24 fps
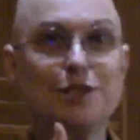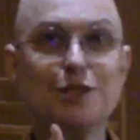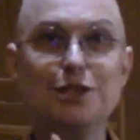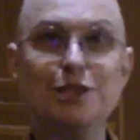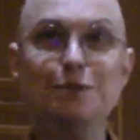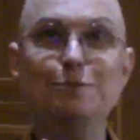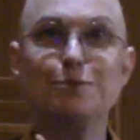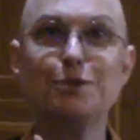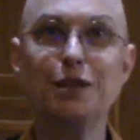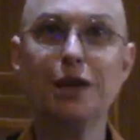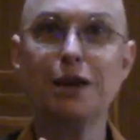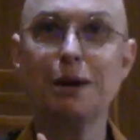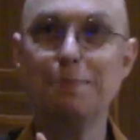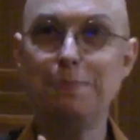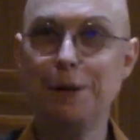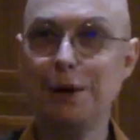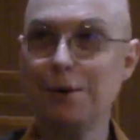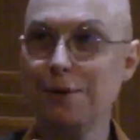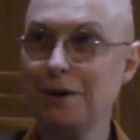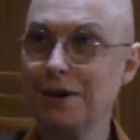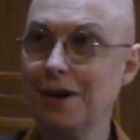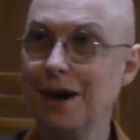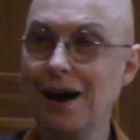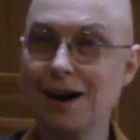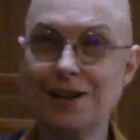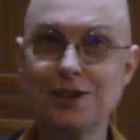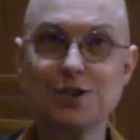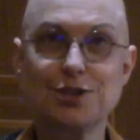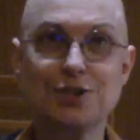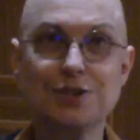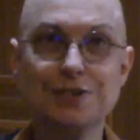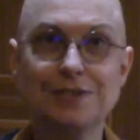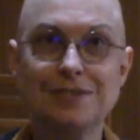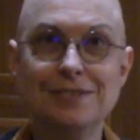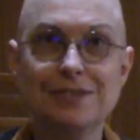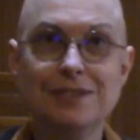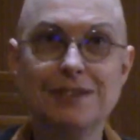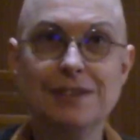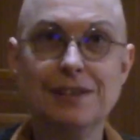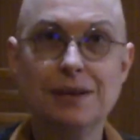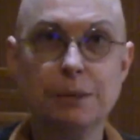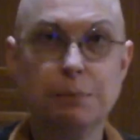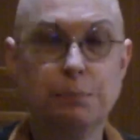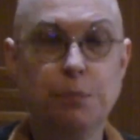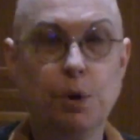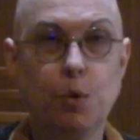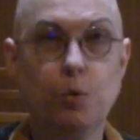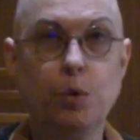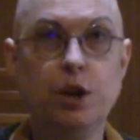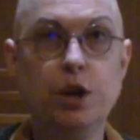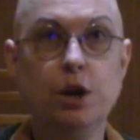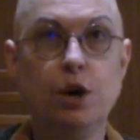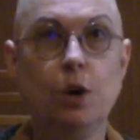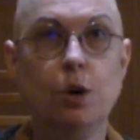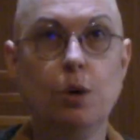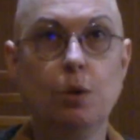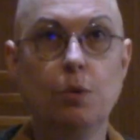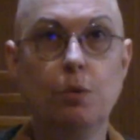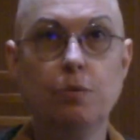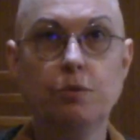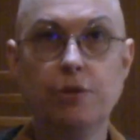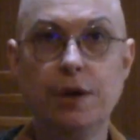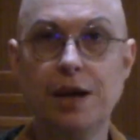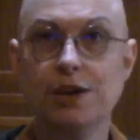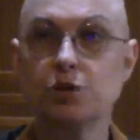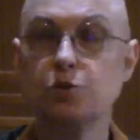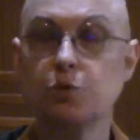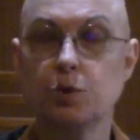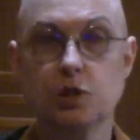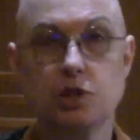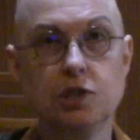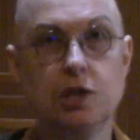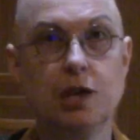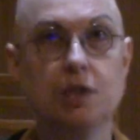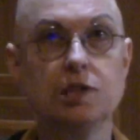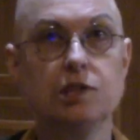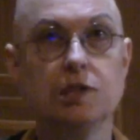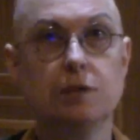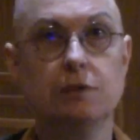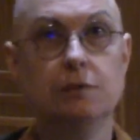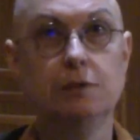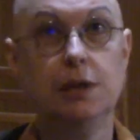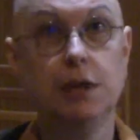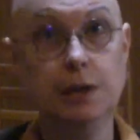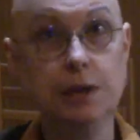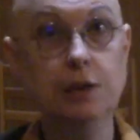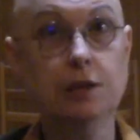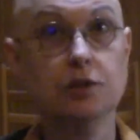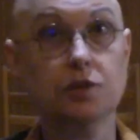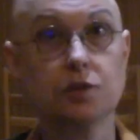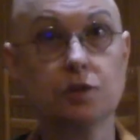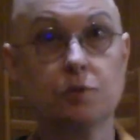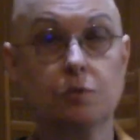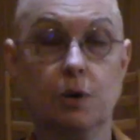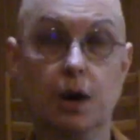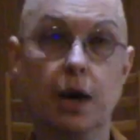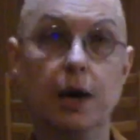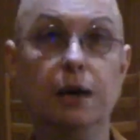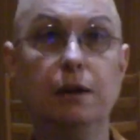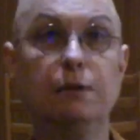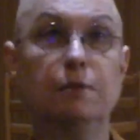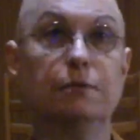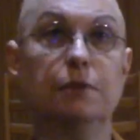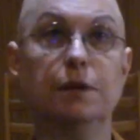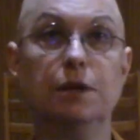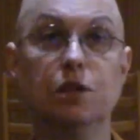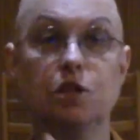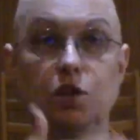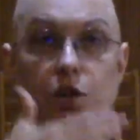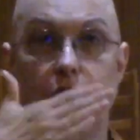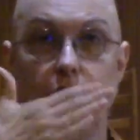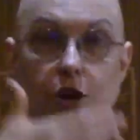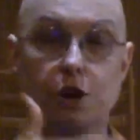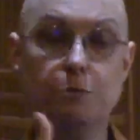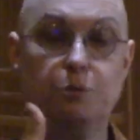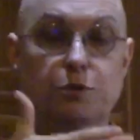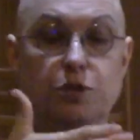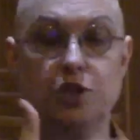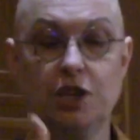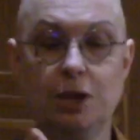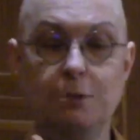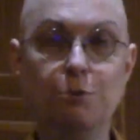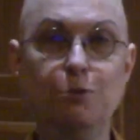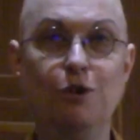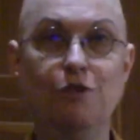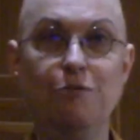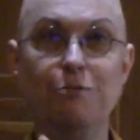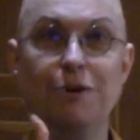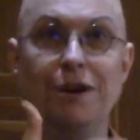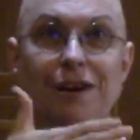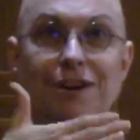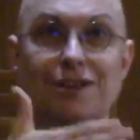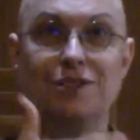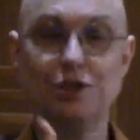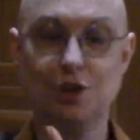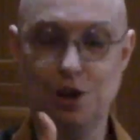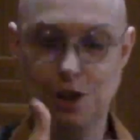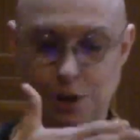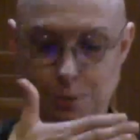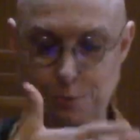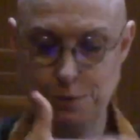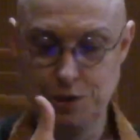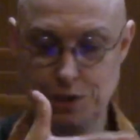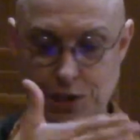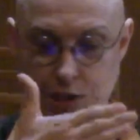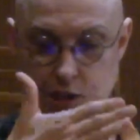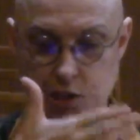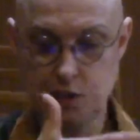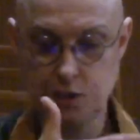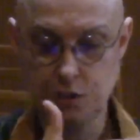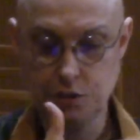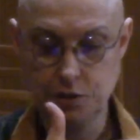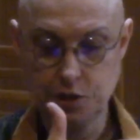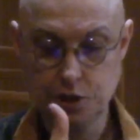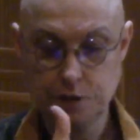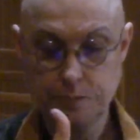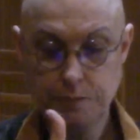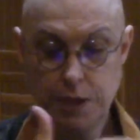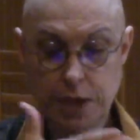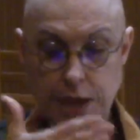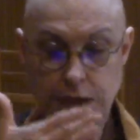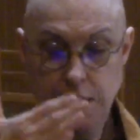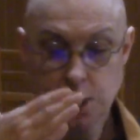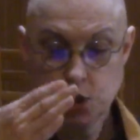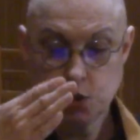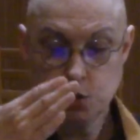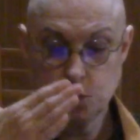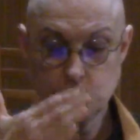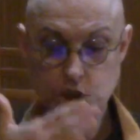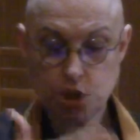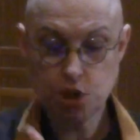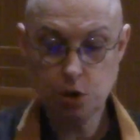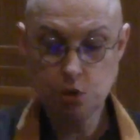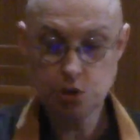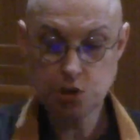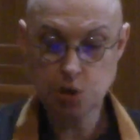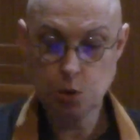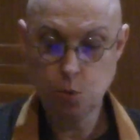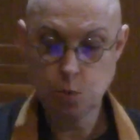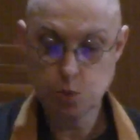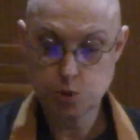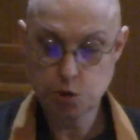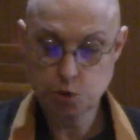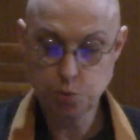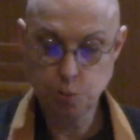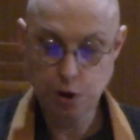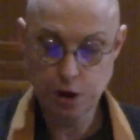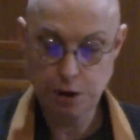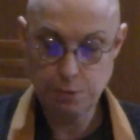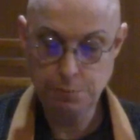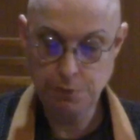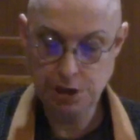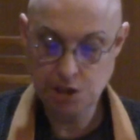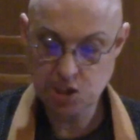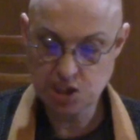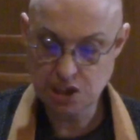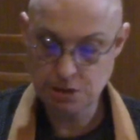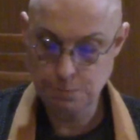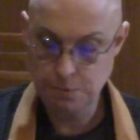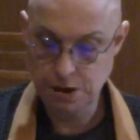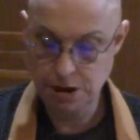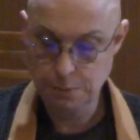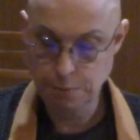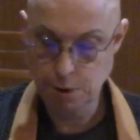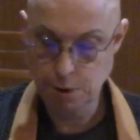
seems like a paradox, but we know that's what Zazen is, right? It's 100% movement and it's 100% stillness. So it shows us what it means to be a